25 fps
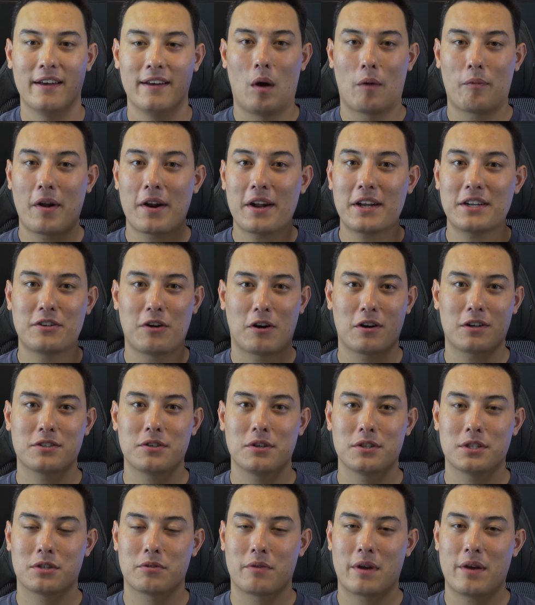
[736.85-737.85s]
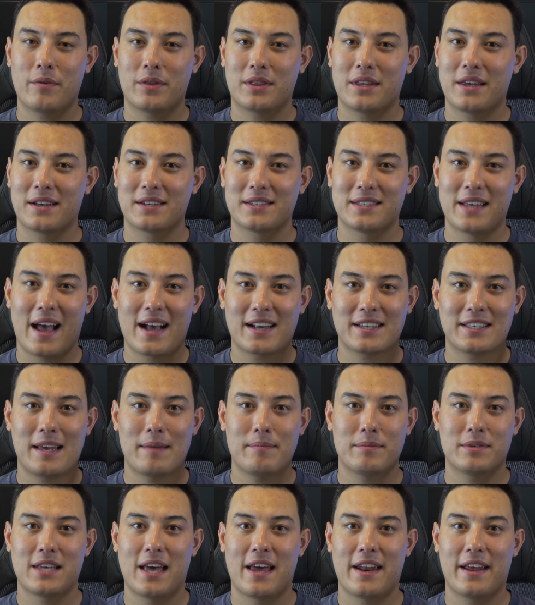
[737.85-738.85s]
While running Dark Souls 3 with the exact
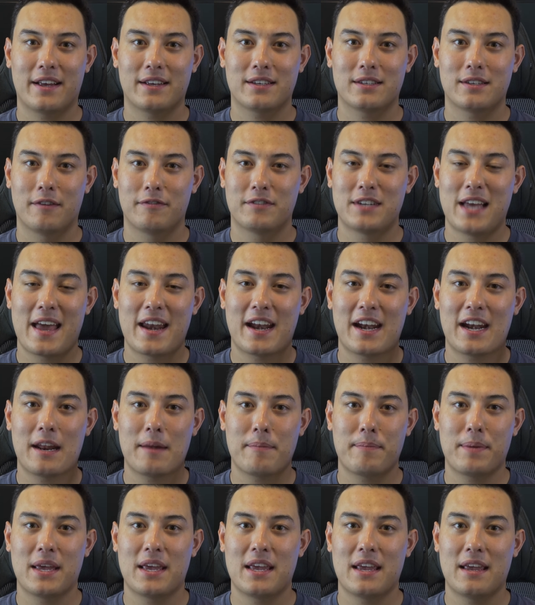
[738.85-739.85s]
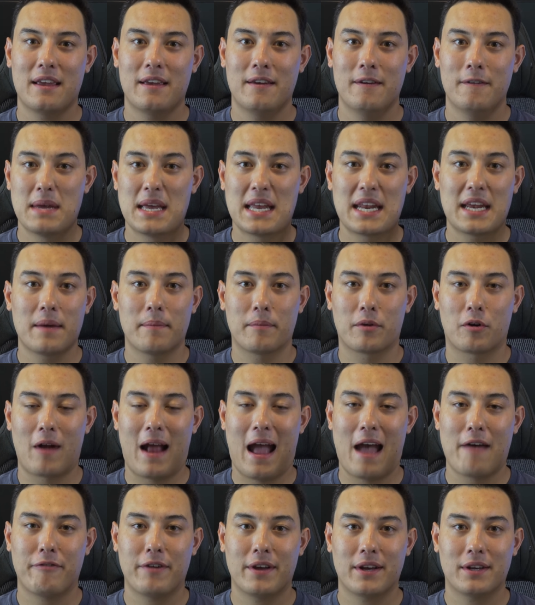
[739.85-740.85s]
same settings of 1080p medium
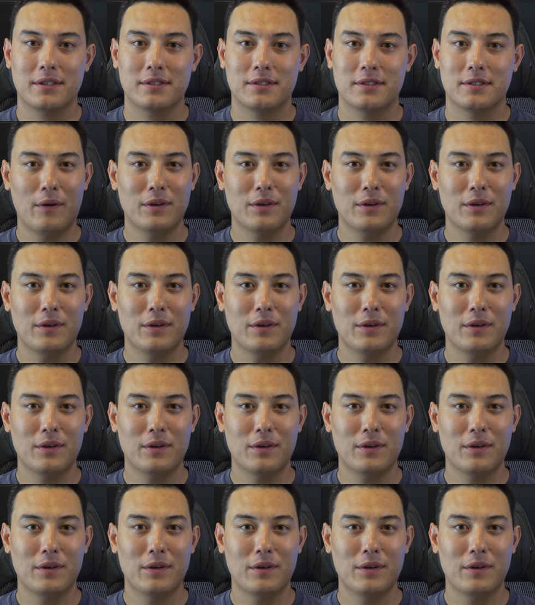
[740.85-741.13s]
graphics,